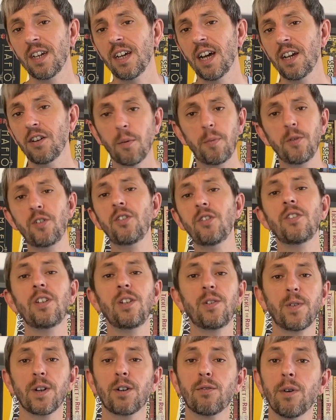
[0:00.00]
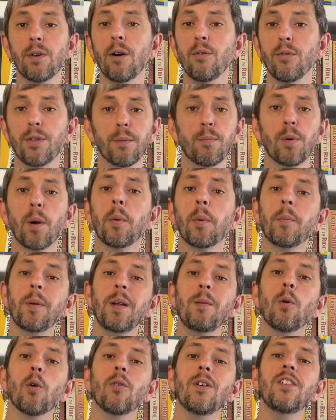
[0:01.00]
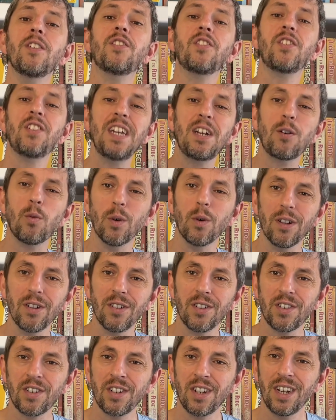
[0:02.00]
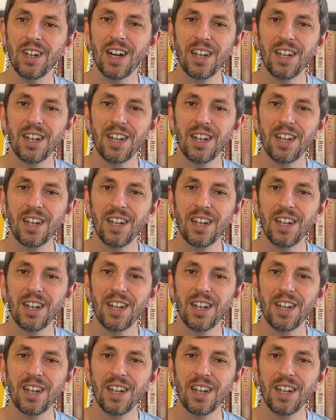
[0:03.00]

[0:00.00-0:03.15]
and opportunities for growth are probably more in sequels